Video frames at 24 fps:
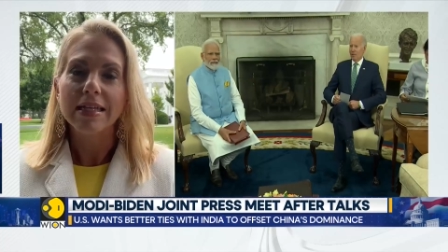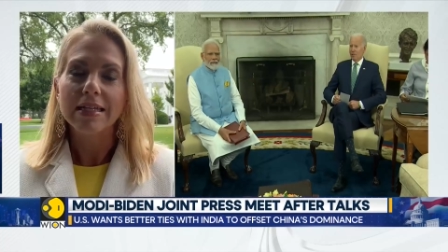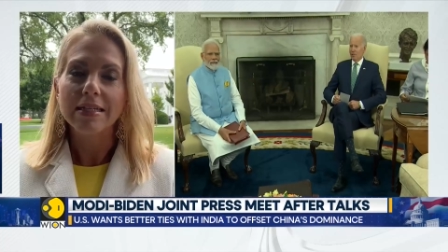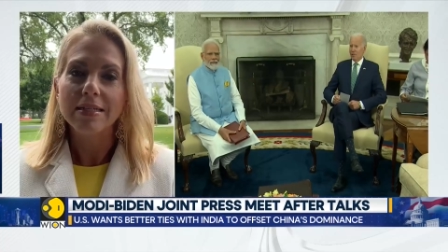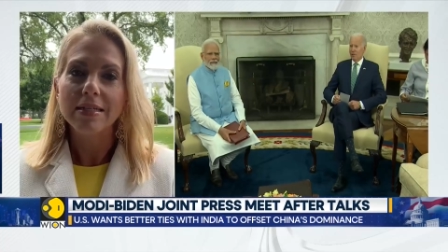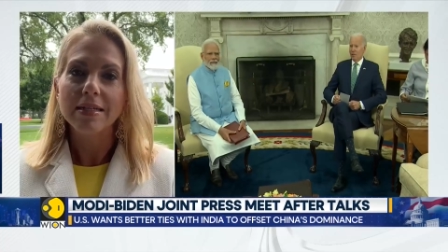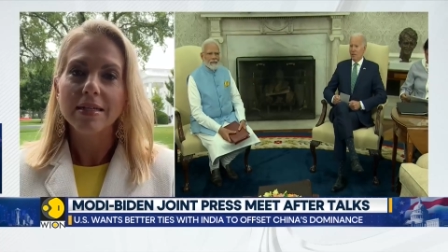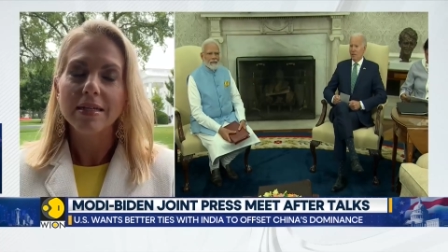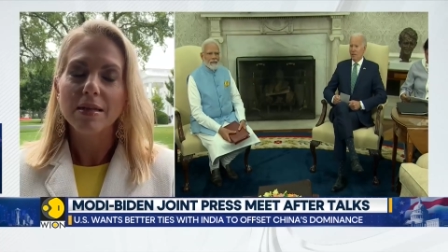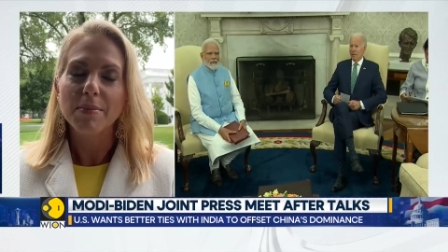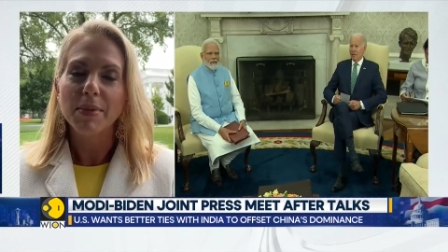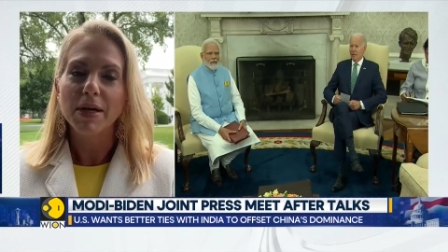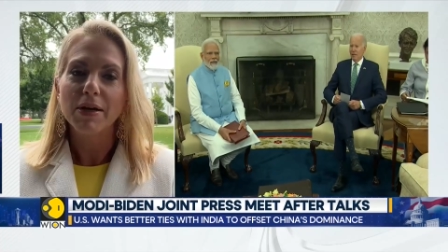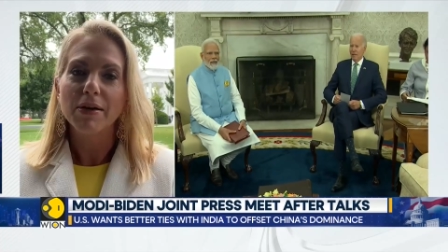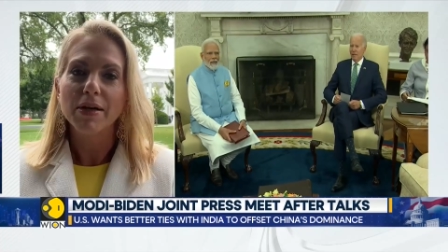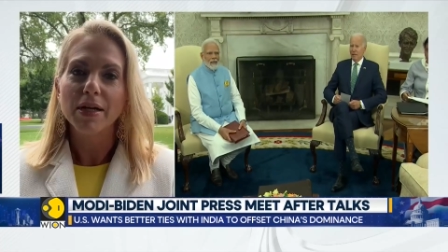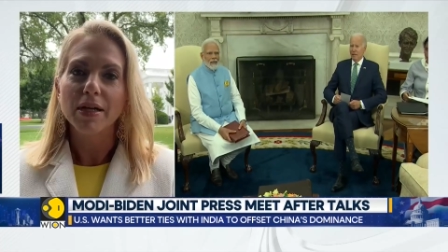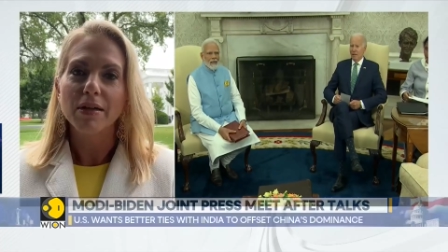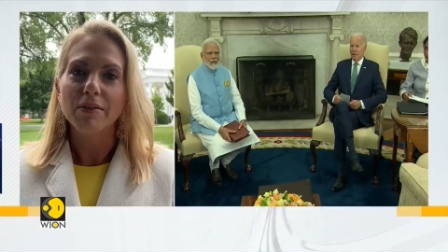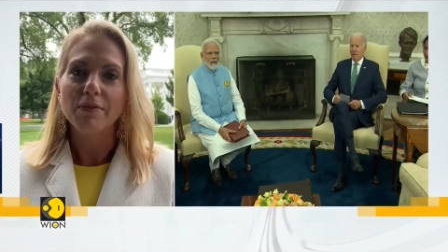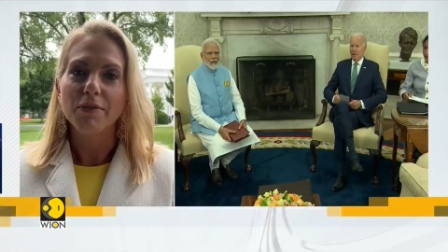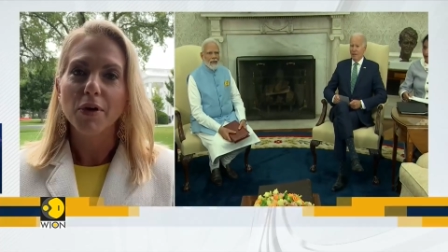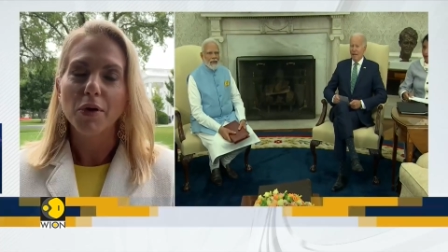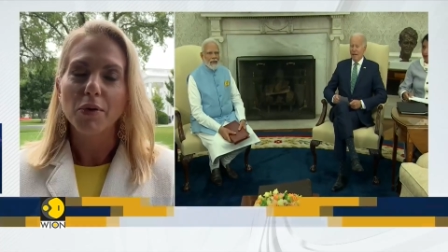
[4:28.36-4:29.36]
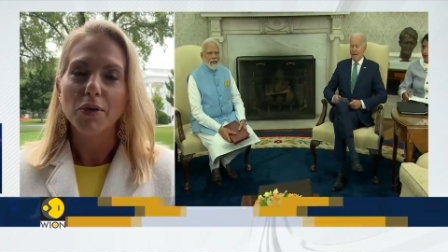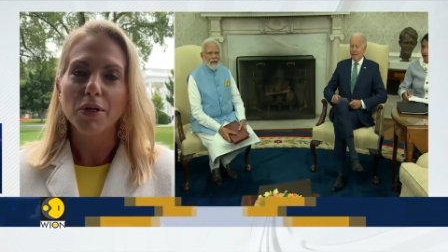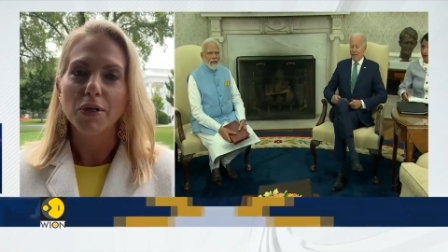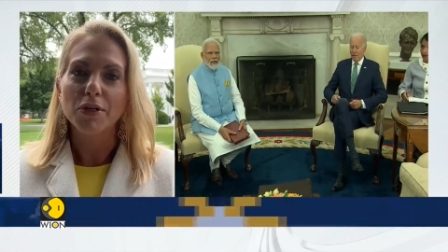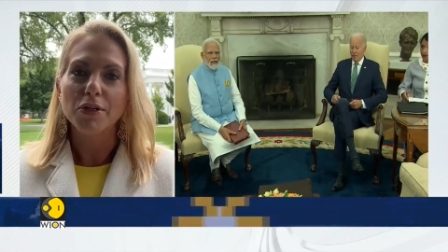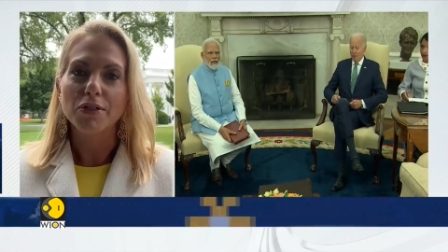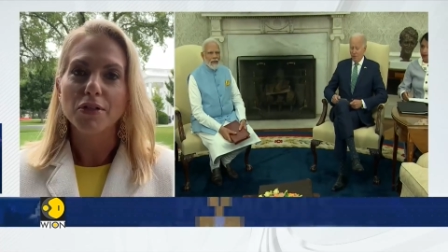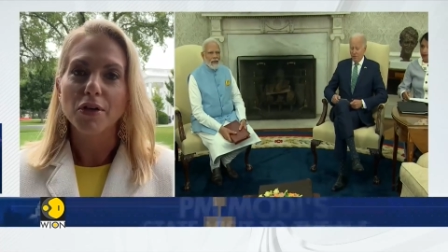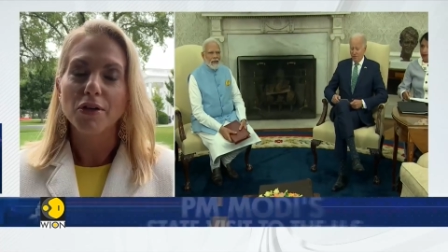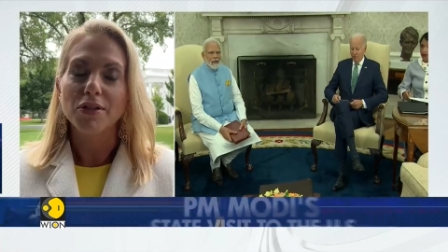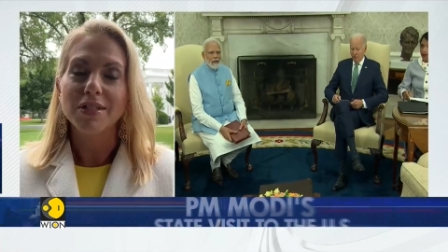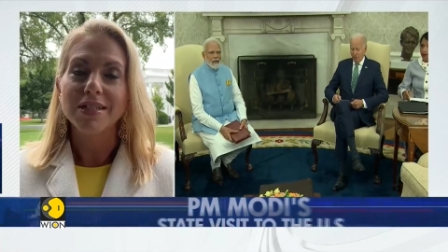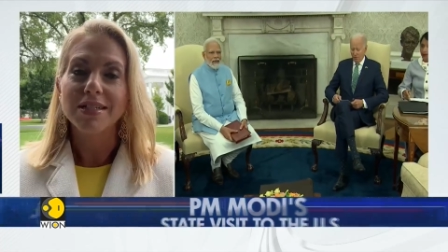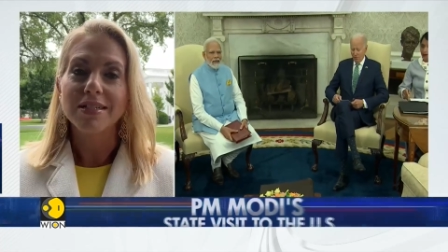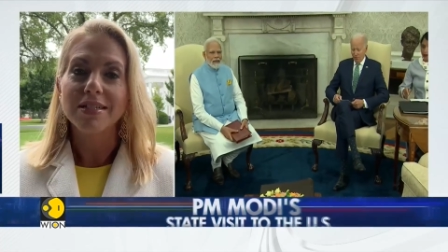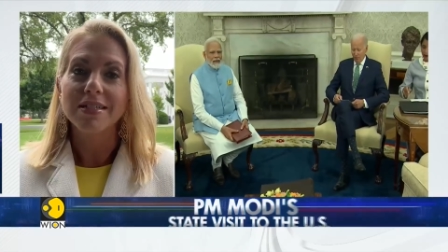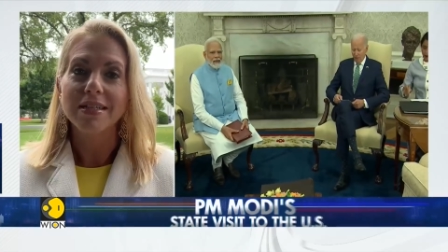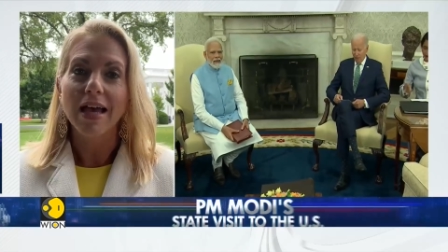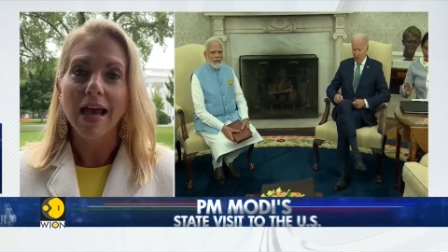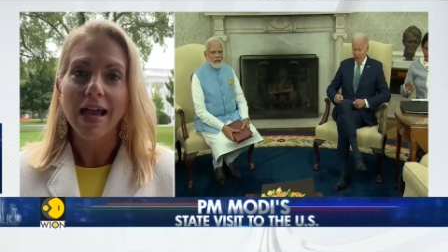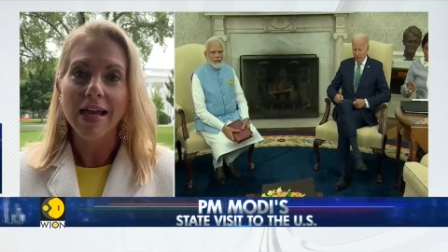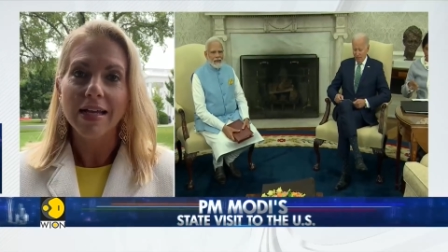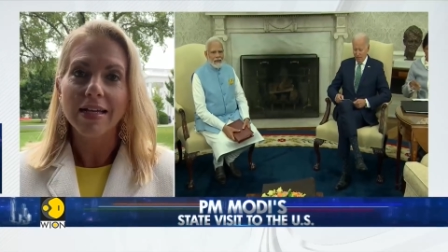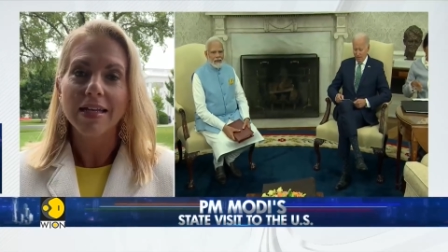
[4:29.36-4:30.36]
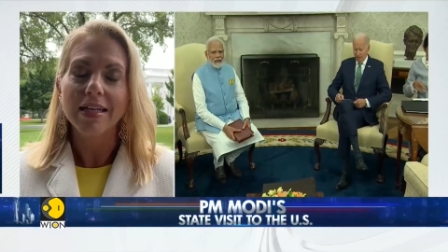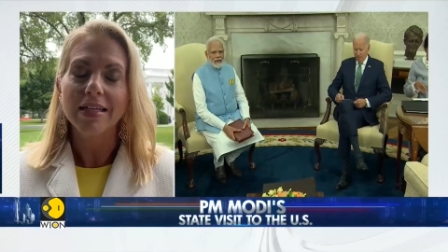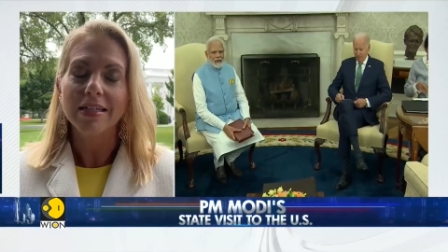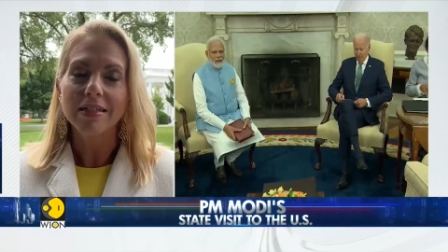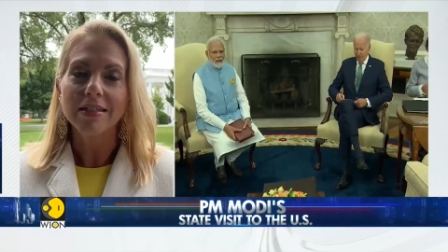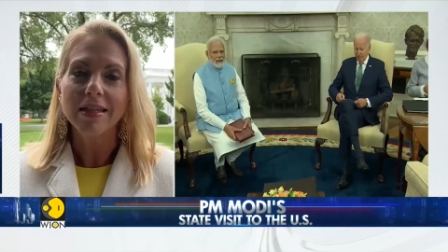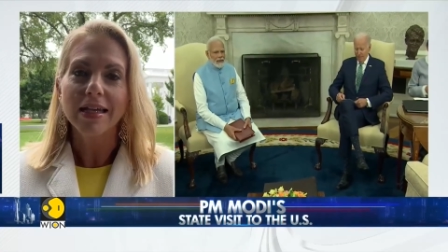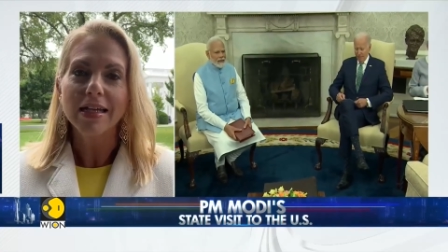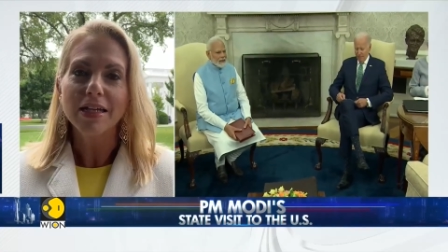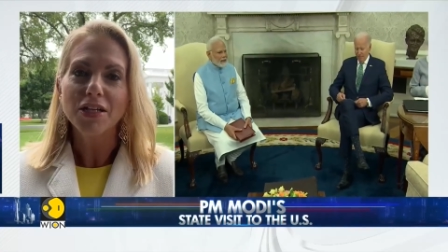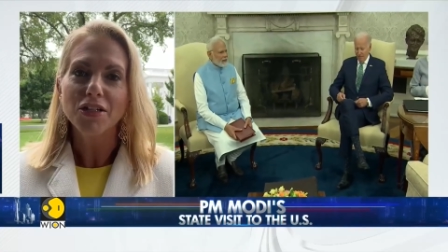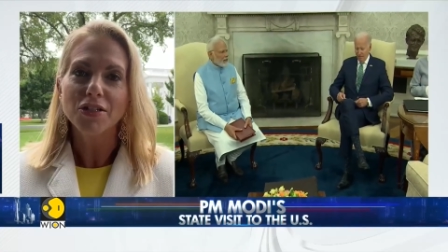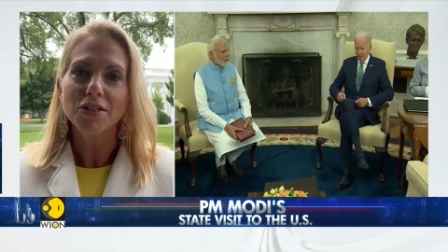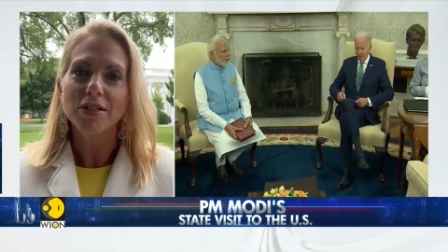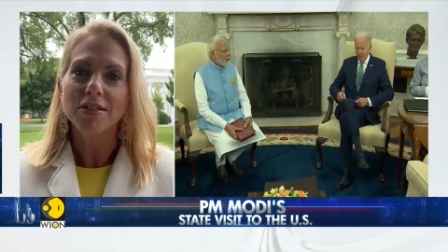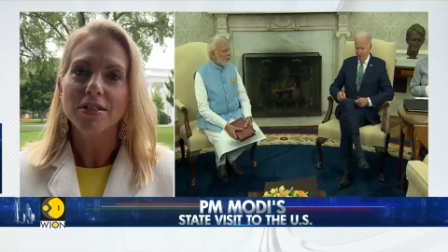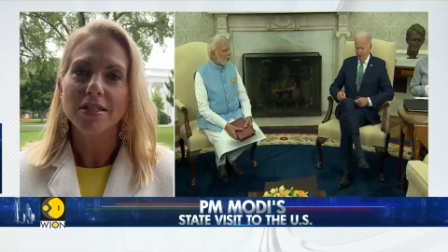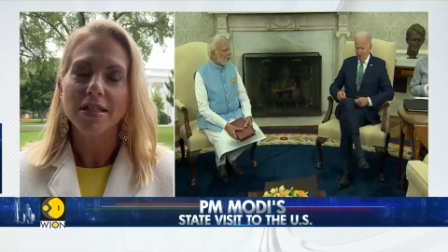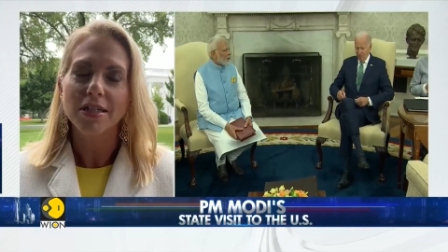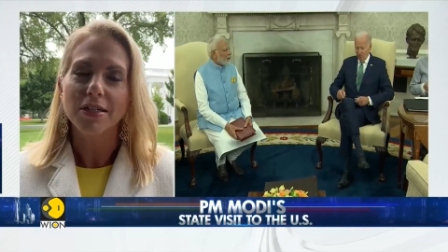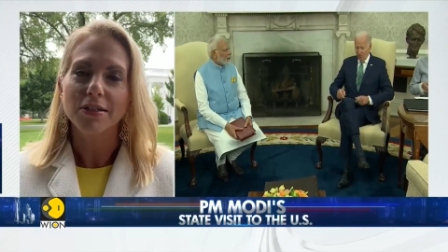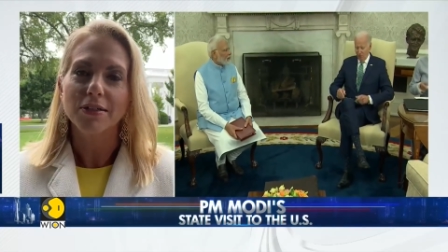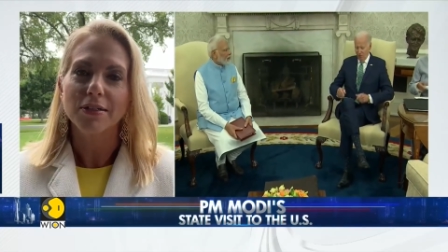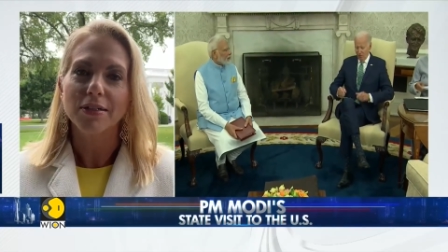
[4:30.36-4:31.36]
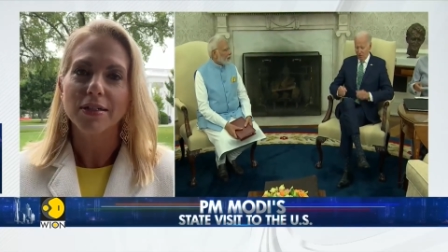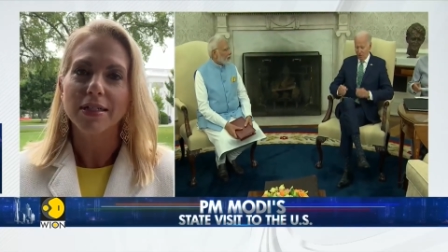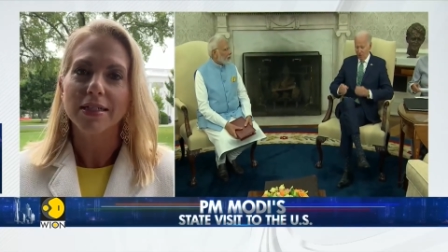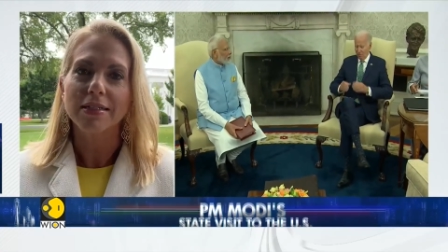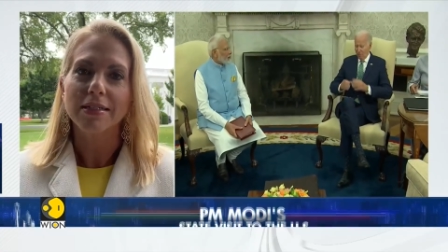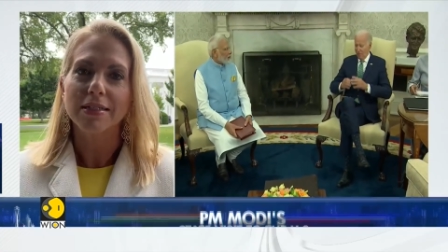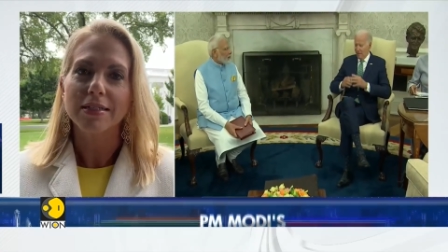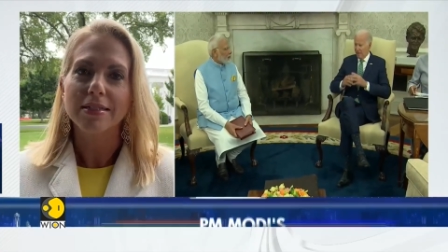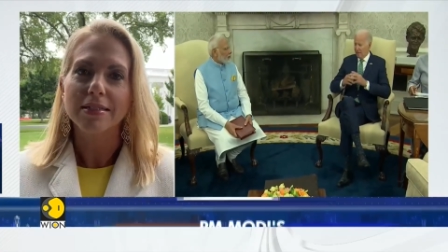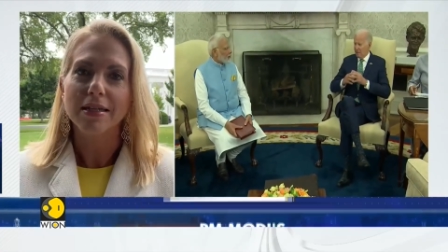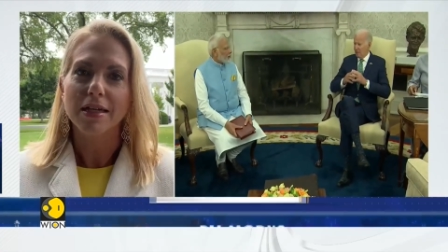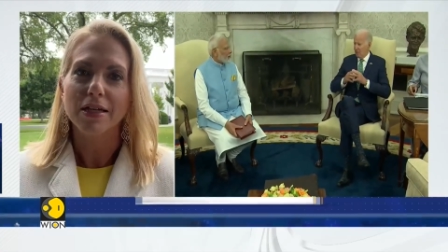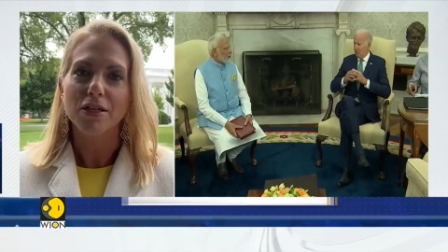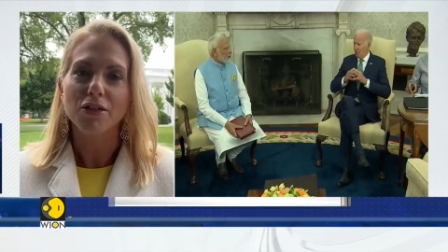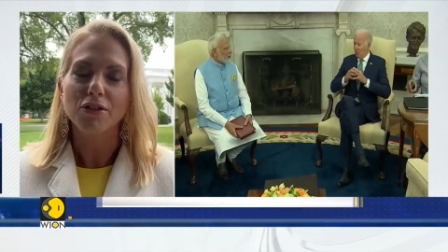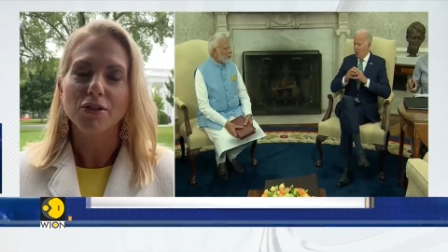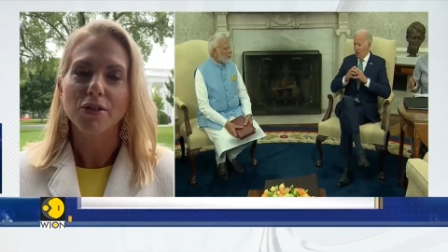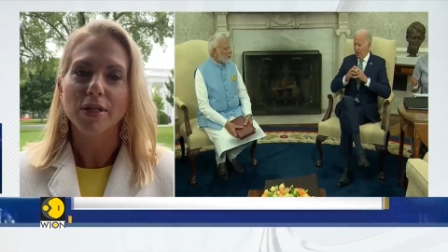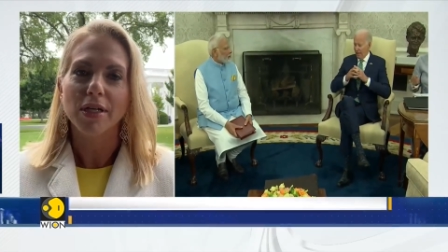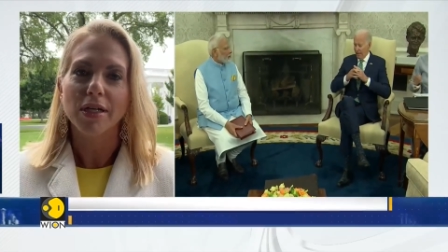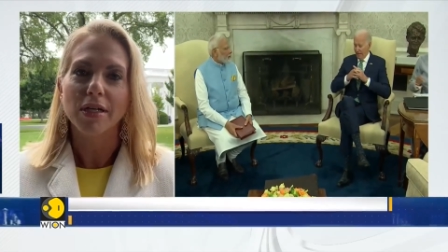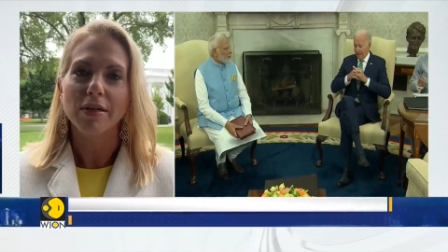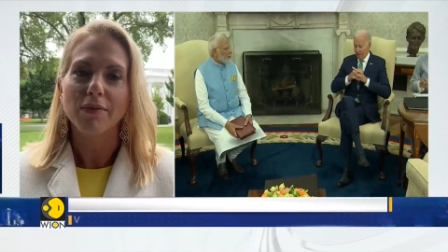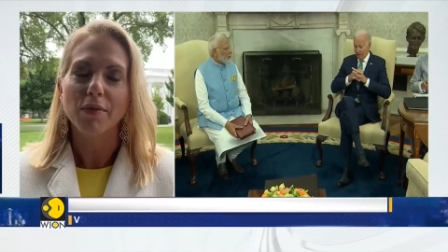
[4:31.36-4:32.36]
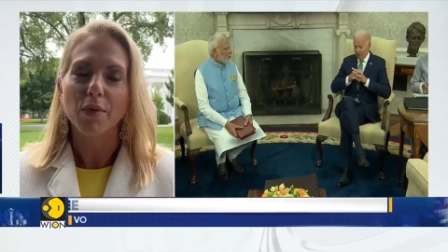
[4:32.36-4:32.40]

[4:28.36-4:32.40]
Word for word: Indian American voters are deciding elections here in this country.